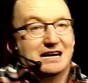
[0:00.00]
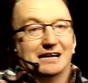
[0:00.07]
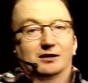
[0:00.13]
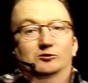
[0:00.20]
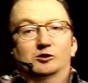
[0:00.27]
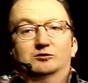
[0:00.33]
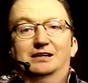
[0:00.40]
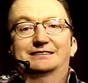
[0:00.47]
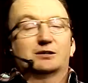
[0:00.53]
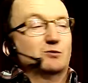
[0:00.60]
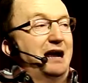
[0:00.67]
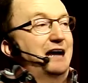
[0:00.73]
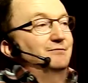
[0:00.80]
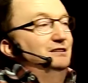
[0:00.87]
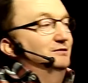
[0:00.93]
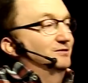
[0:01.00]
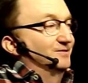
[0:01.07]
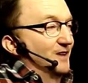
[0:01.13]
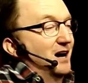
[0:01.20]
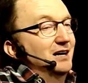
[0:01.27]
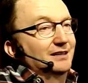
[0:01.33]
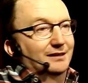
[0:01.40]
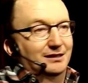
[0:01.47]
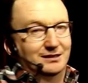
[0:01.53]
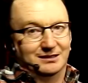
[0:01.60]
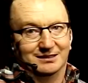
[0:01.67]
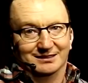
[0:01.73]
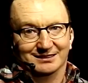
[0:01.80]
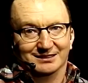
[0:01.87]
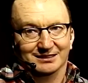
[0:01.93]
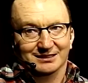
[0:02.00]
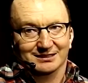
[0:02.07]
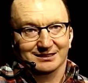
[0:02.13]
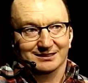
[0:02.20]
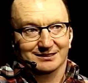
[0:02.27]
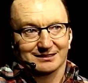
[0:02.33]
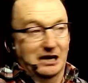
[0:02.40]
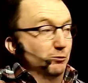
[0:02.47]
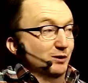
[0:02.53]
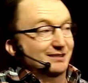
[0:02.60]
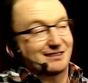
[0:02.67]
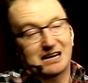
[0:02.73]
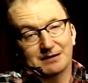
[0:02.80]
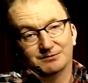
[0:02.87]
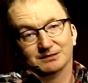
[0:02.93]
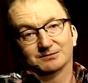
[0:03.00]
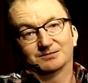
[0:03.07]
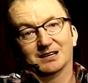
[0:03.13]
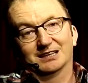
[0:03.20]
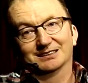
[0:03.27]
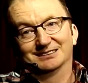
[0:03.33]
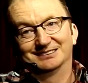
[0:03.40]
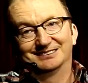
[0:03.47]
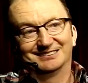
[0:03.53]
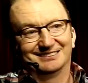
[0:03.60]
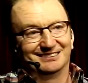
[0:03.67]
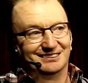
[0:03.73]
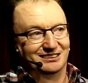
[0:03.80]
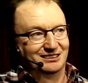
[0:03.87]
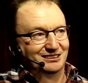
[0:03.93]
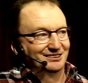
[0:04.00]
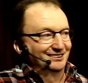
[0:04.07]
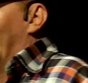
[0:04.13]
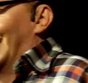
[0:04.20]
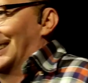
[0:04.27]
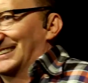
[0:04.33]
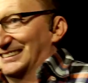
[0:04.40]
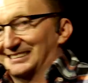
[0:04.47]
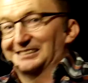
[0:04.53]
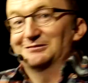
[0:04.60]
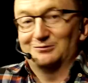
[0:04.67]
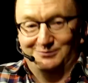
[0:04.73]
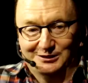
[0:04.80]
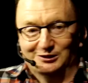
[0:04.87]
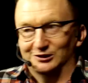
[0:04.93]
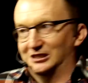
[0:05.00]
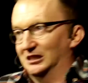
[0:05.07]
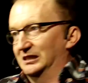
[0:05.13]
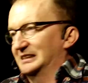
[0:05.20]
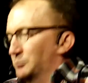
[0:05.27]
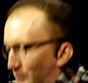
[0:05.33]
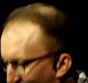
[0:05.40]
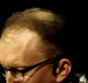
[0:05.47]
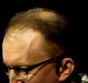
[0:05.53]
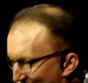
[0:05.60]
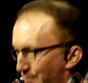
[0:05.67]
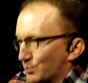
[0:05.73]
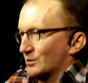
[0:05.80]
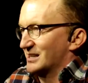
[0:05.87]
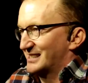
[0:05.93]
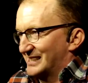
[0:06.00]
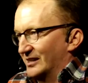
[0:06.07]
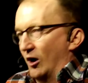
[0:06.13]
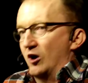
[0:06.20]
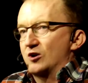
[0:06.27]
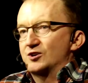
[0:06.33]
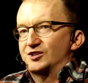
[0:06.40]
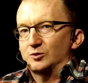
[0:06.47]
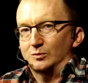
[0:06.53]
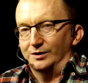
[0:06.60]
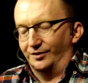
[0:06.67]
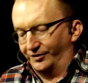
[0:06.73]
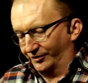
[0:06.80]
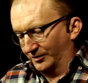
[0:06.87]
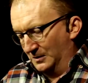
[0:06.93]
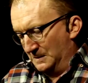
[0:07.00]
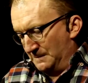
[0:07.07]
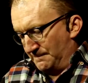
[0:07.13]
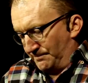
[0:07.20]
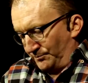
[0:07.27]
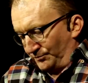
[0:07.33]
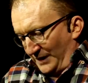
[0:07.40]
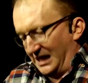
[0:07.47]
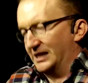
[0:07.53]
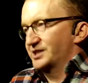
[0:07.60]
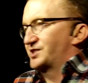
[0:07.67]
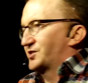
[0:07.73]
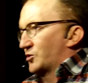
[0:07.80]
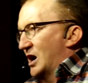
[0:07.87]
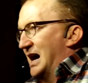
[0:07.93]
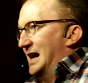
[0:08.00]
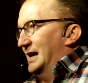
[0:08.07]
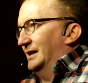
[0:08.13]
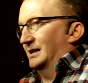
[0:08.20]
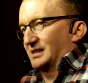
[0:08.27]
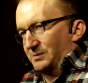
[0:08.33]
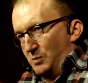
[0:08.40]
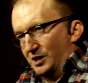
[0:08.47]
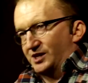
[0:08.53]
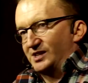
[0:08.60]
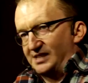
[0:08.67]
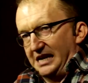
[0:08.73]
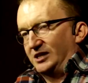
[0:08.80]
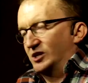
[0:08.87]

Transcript: and it looked like they were having fun. I wasn't having fun. It didn't feel good. It was laborious and arduous. And I tried as much as